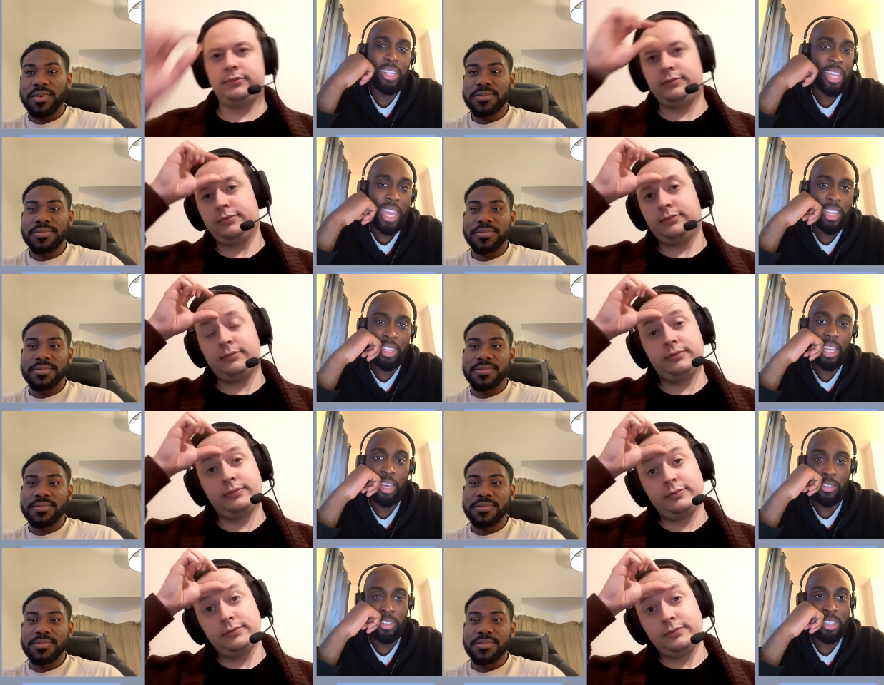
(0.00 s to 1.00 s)
Speaker 1: than anything
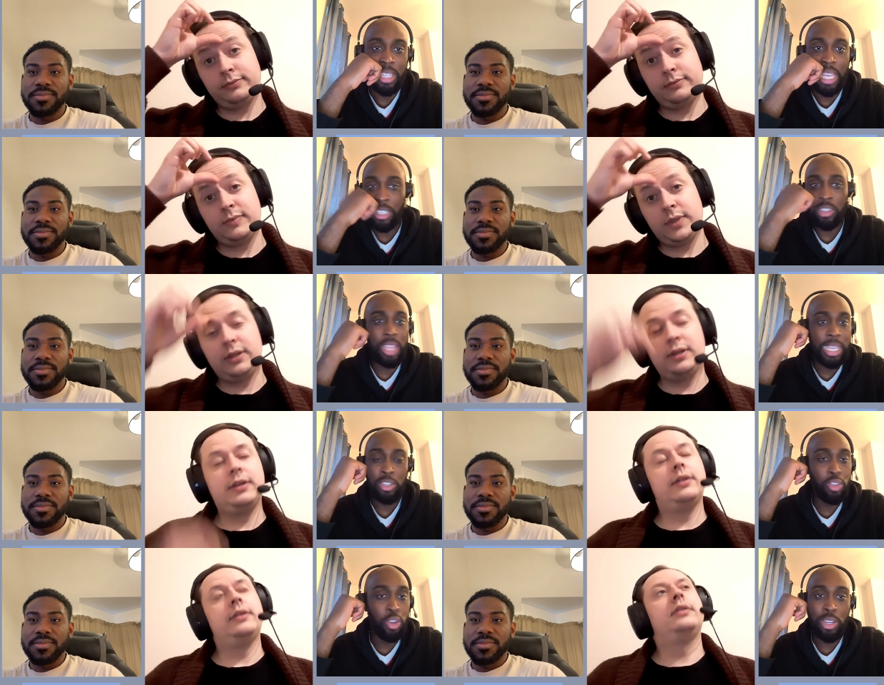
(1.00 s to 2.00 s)
else. That's that's
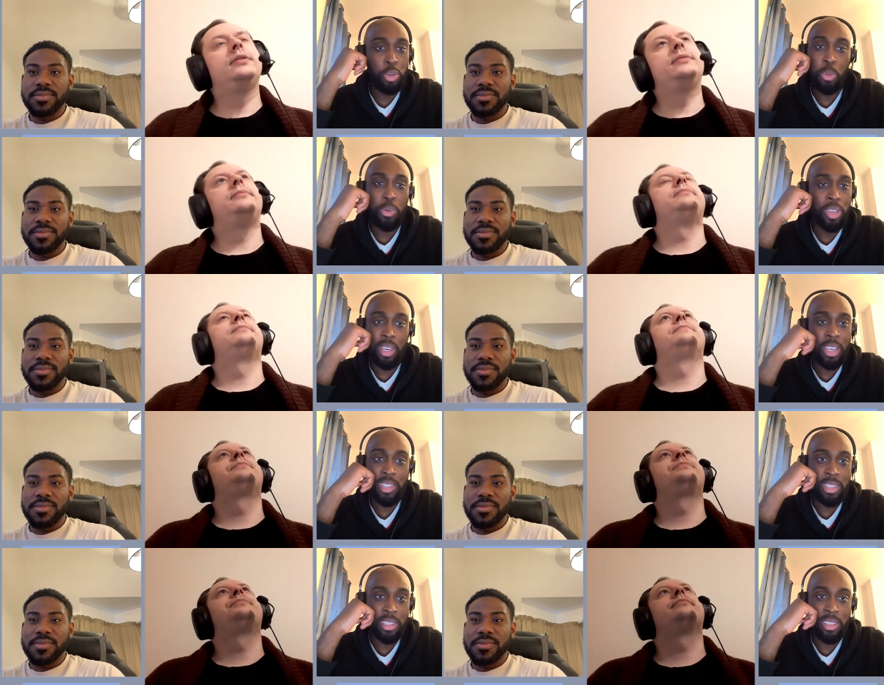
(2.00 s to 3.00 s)
not a normal Kirk
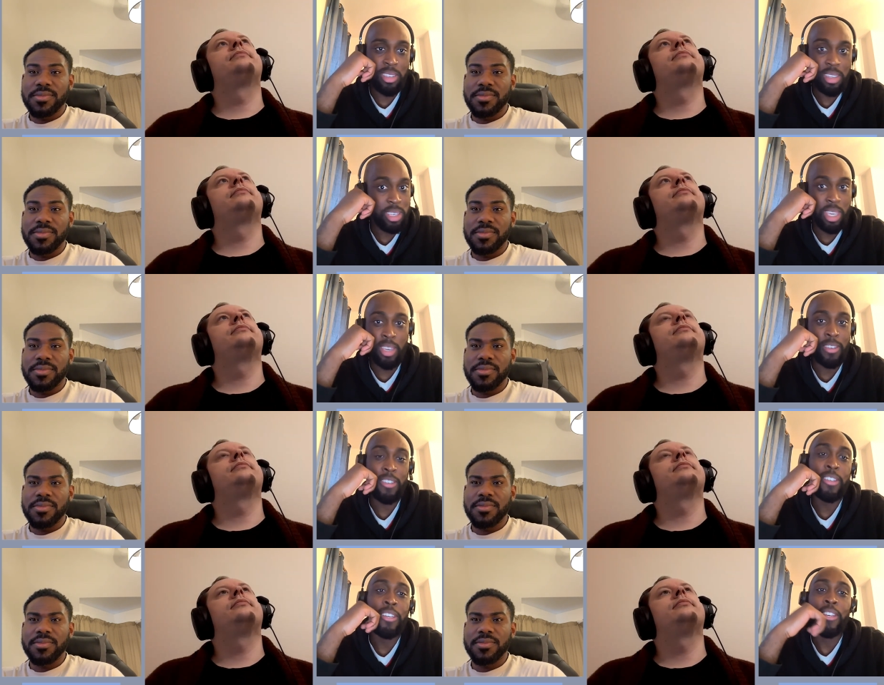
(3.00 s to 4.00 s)
Cousins year.
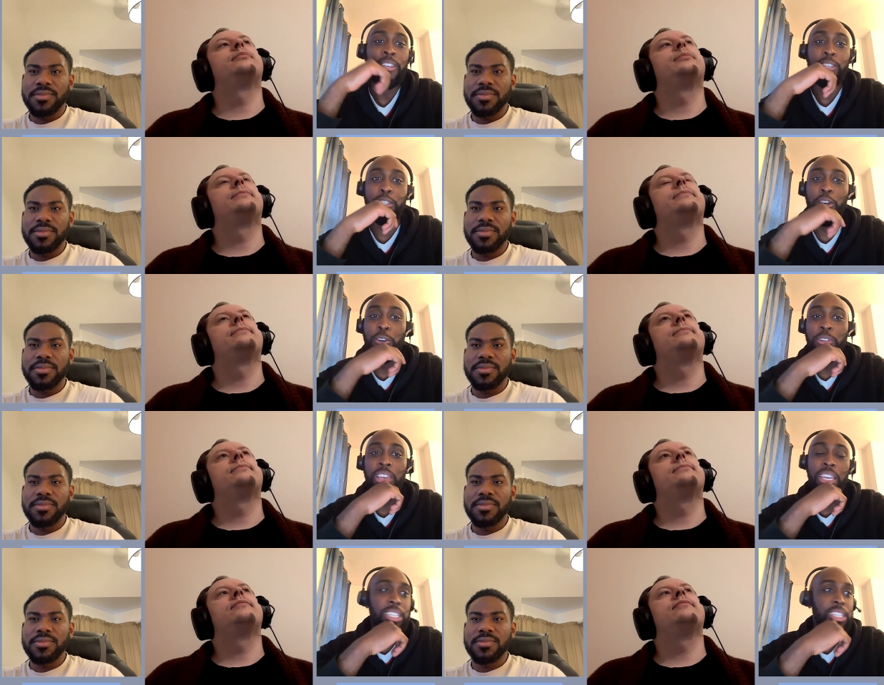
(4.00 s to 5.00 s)
So
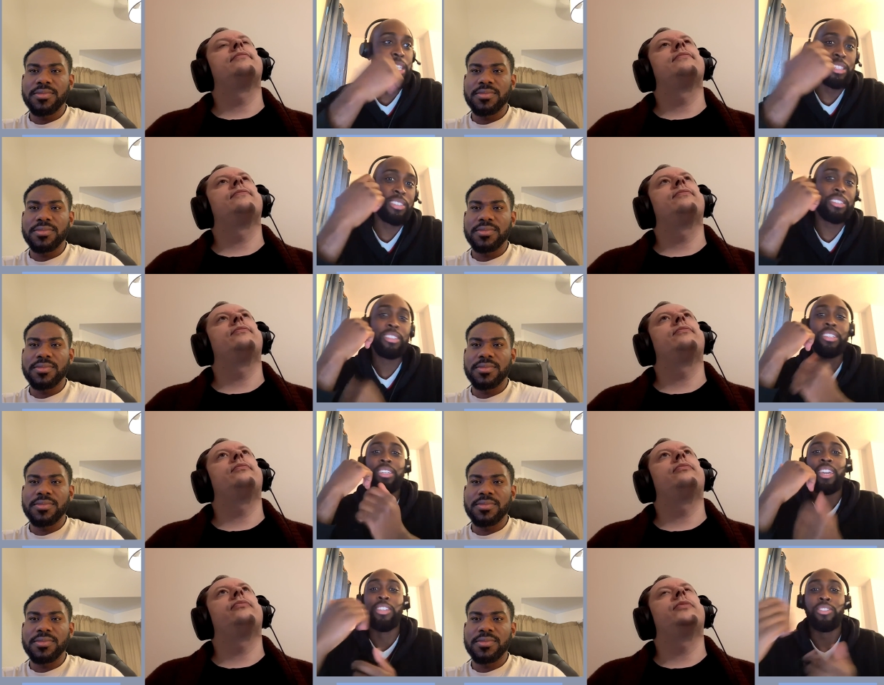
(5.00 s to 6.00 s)
like it's
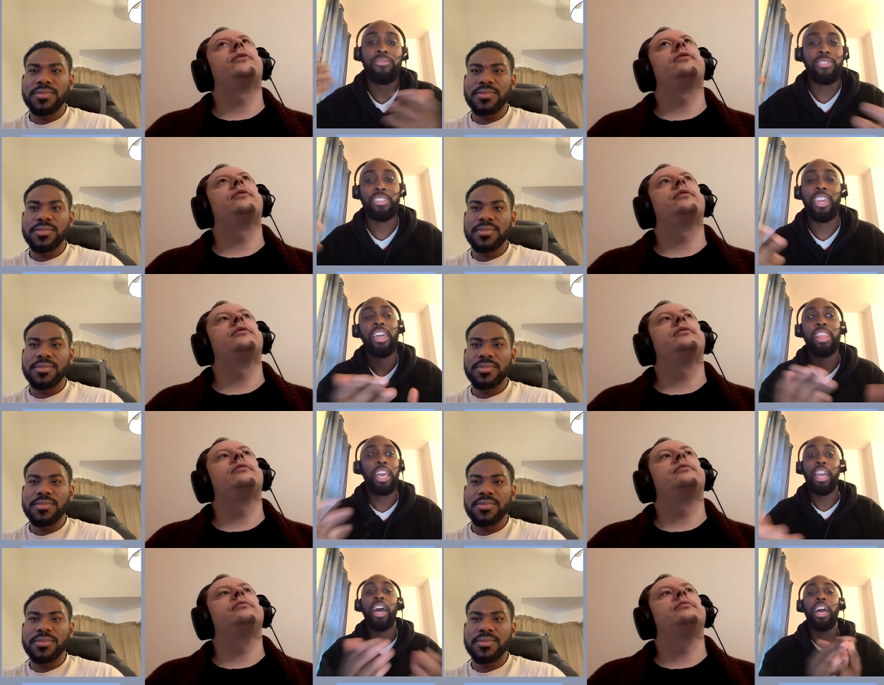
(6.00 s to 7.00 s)
it's
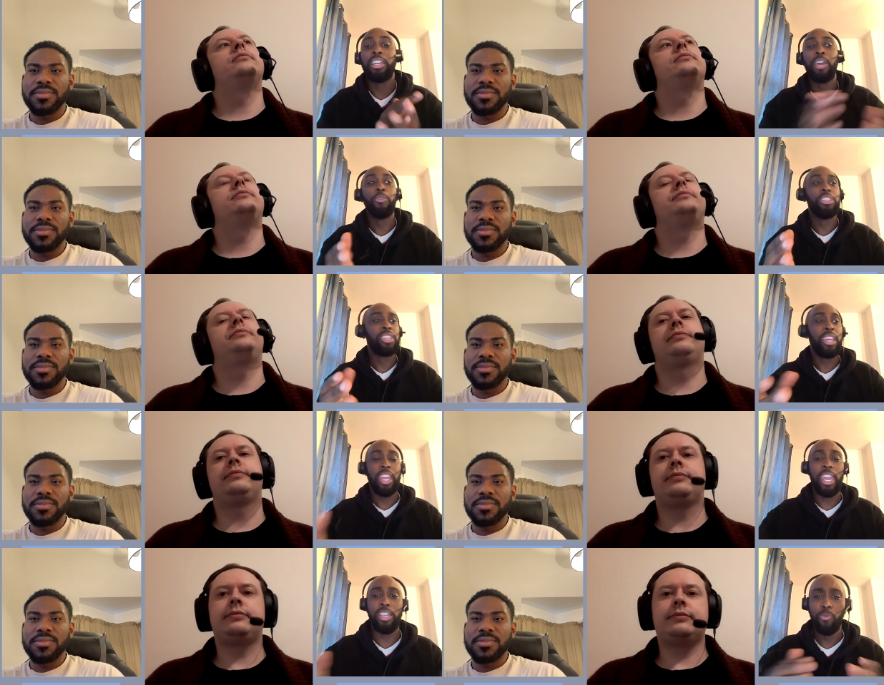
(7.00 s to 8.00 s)
like I get what you're
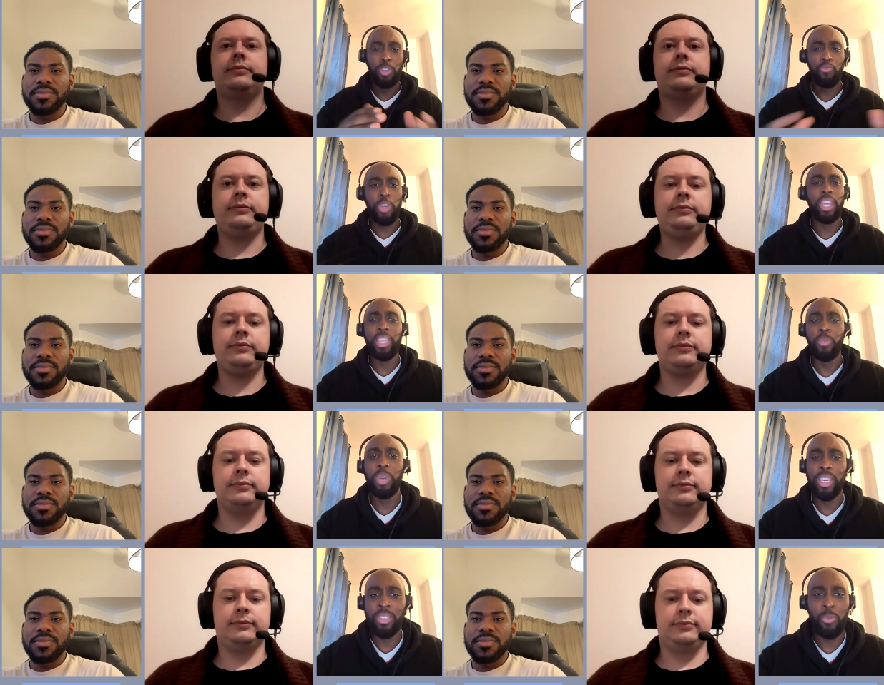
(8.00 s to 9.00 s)
saying. It was really
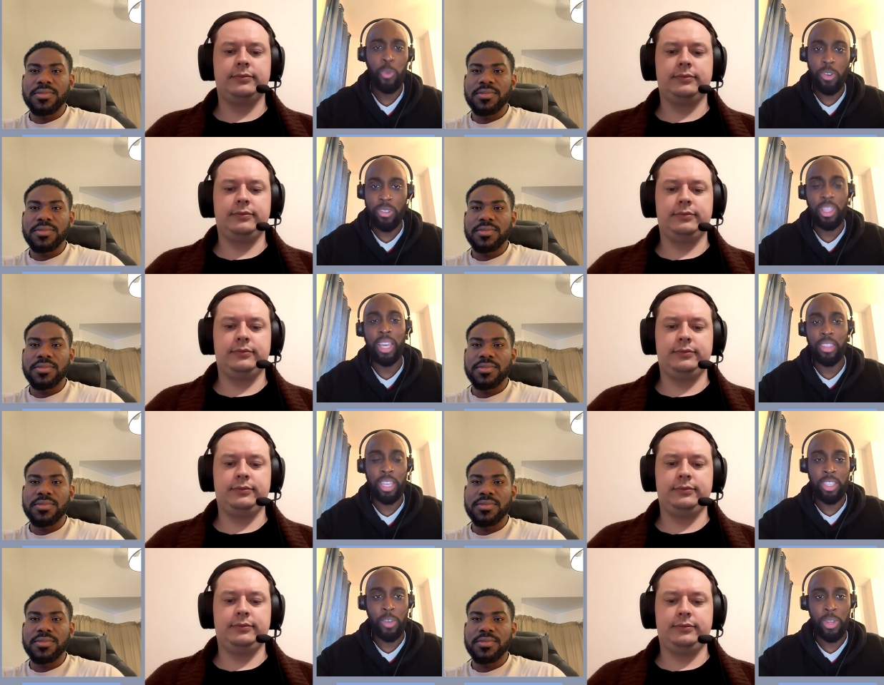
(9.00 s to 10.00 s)
weird like
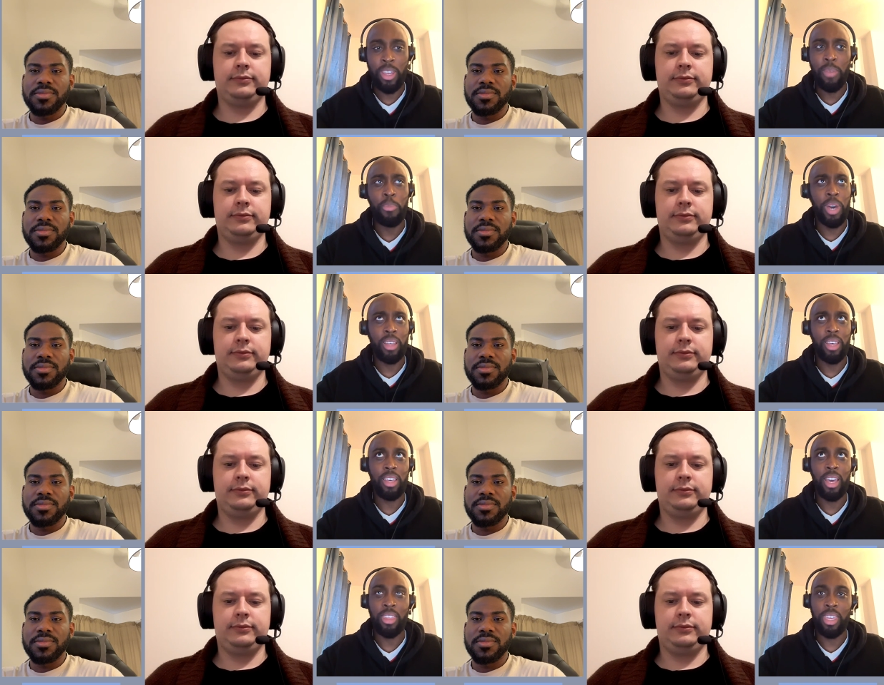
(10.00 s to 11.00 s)
they are doing it, but
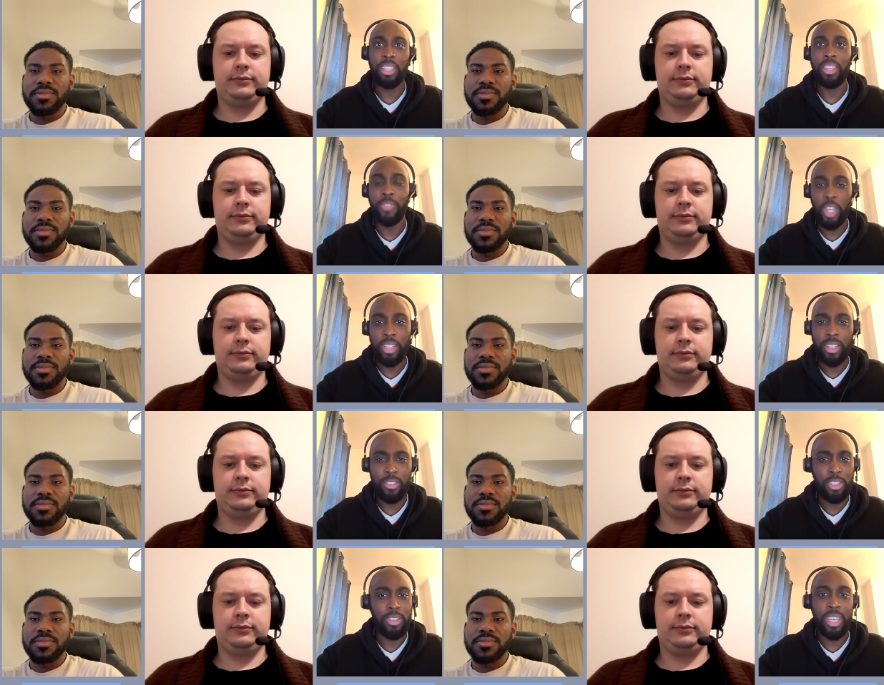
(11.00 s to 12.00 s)
I think they've done
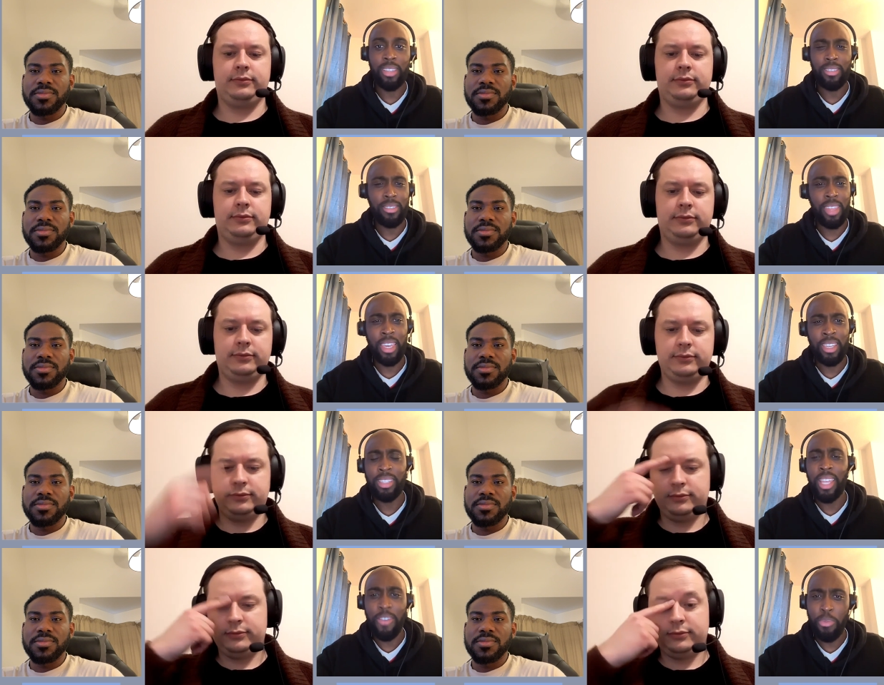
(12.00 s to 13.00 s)
it so that they
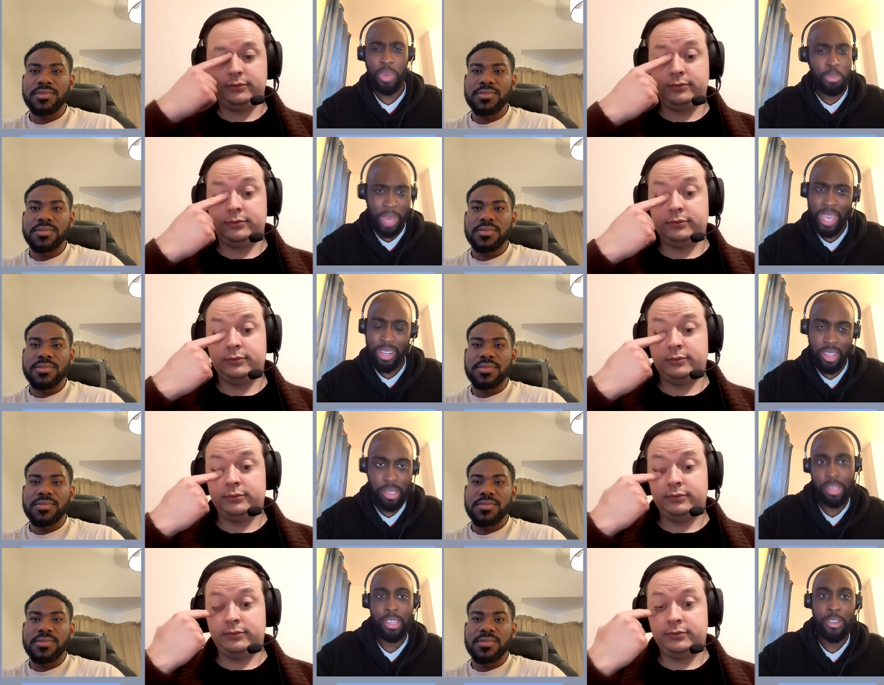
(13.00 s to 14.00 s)
can never be bad,
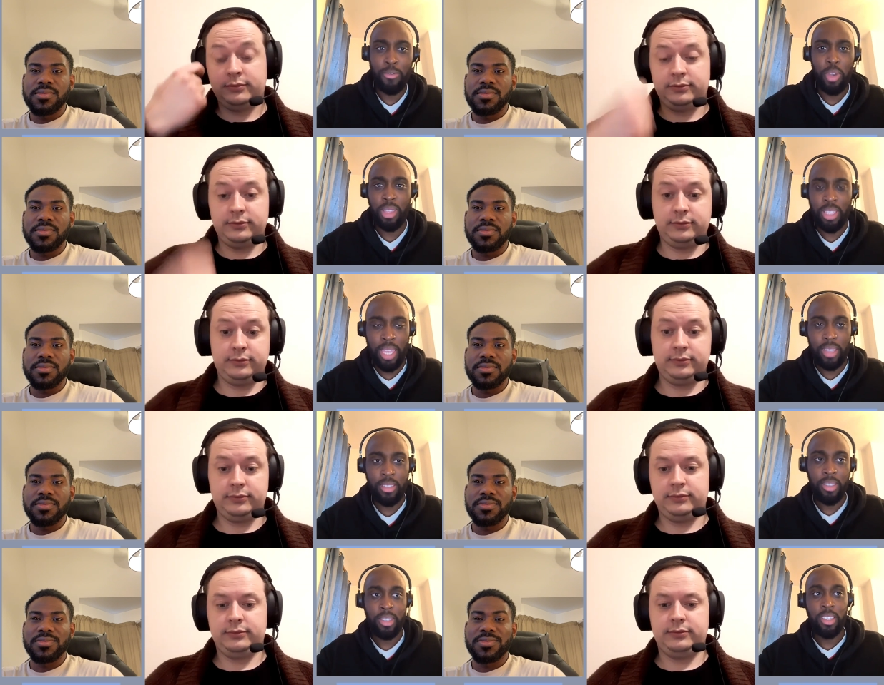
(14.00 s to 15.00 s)
rather than